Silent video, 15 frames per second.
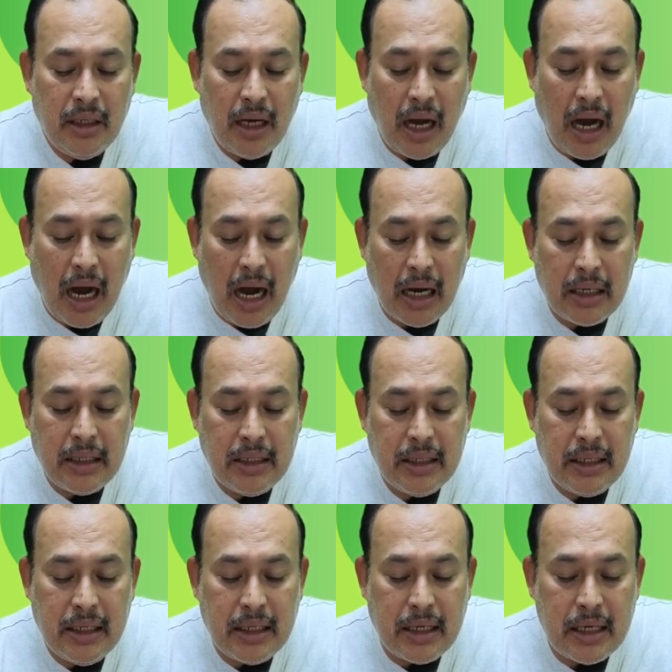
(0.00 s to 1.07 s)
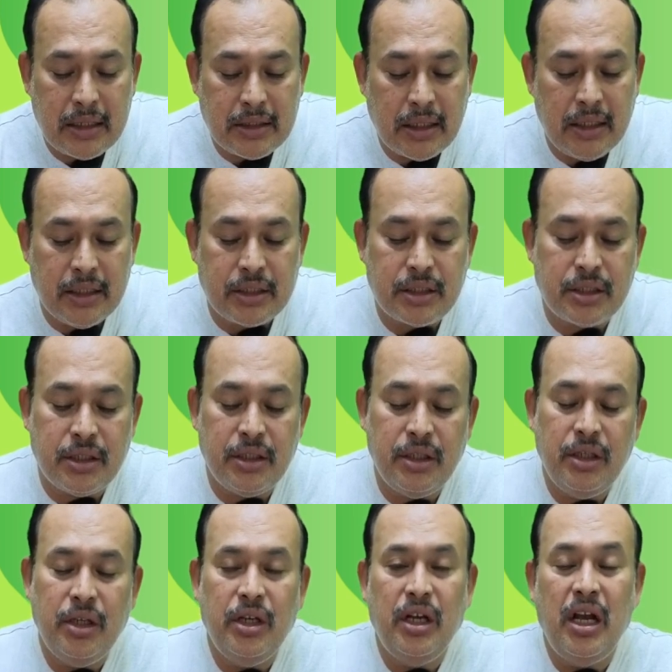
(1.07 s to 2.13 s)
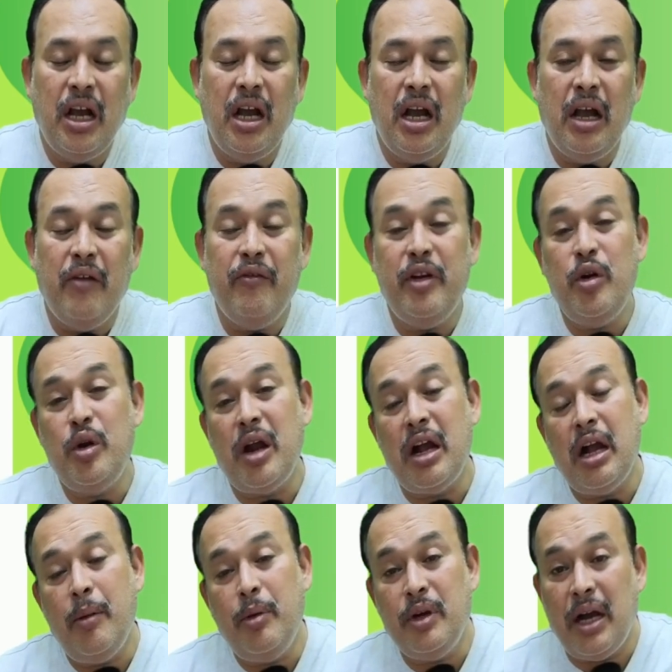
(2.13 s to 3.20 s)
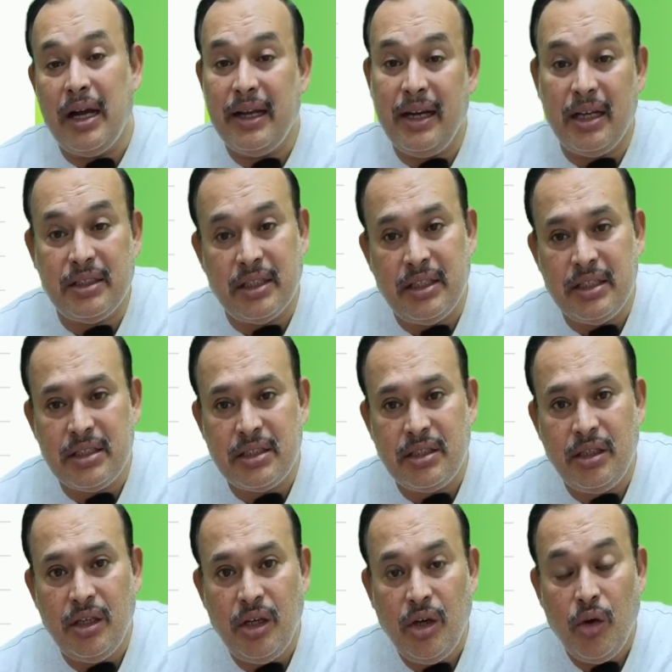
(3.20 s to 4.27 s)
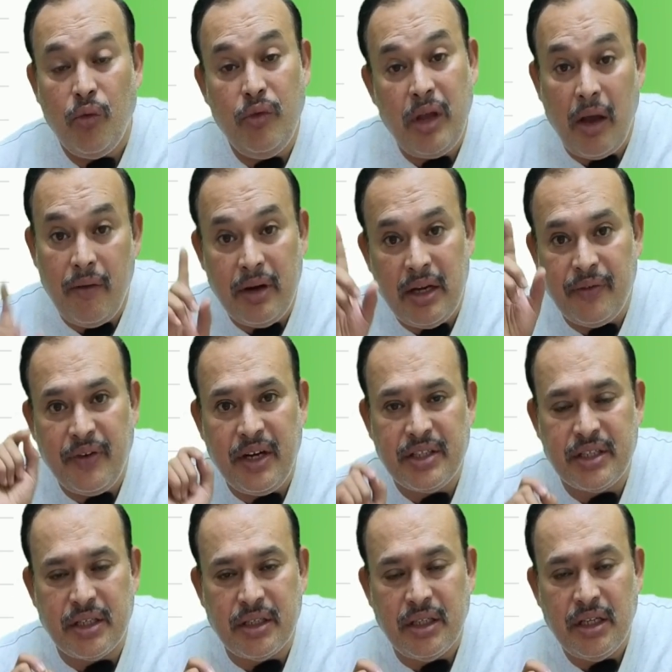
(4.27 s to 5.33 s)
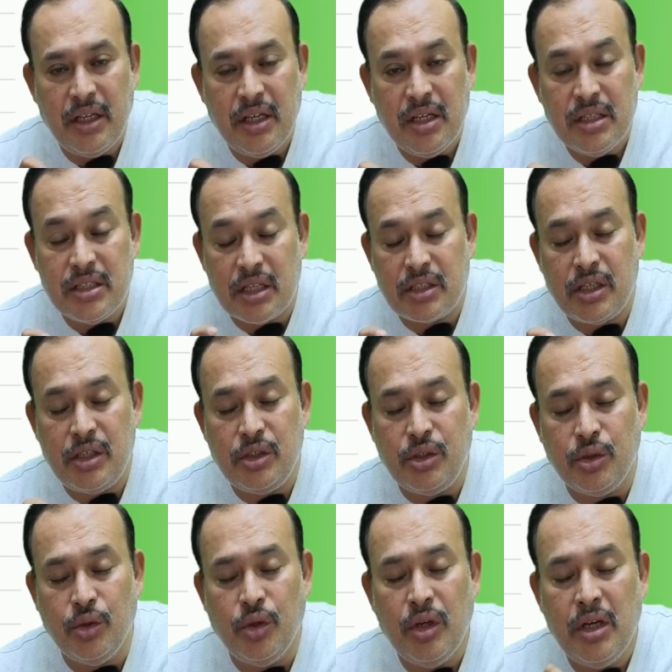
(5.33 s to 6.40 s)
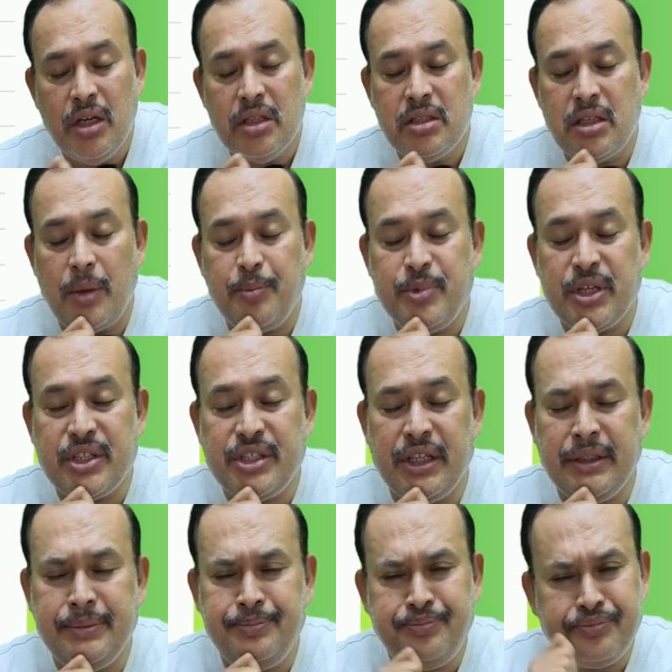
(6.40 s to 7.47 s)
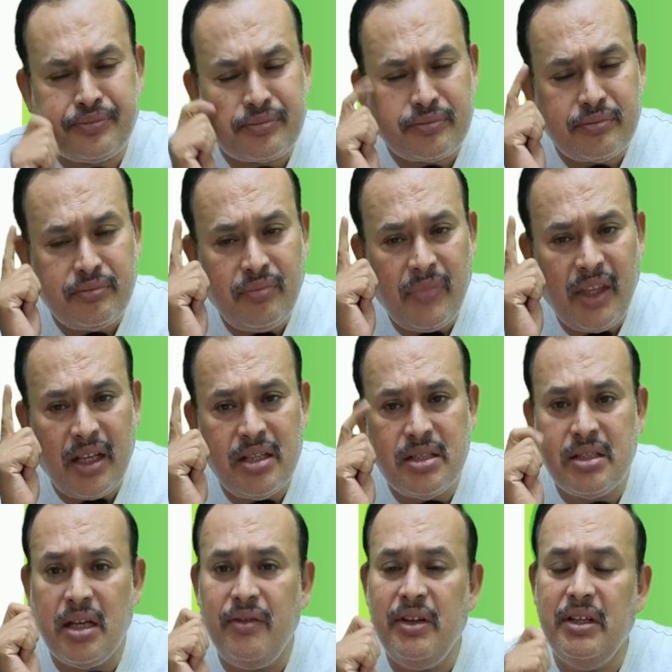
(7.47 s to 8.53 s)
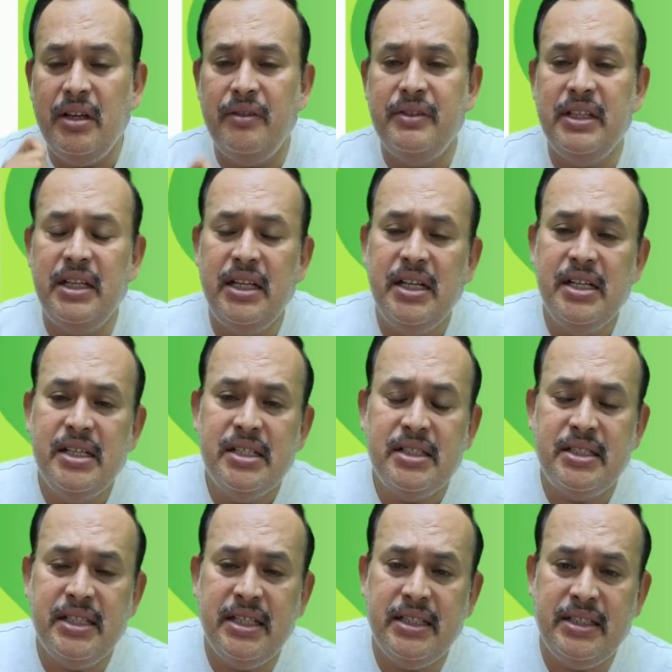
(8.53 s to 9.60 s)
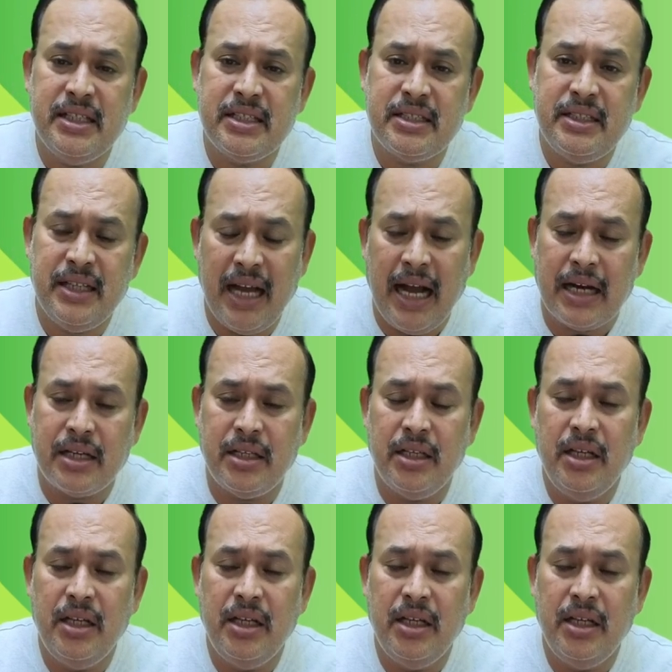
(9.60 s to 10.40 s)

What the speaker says: Agriculturalist. When we talk about agriculturalist, we have a definition. Section 2, subsection 7 of the CGST Act.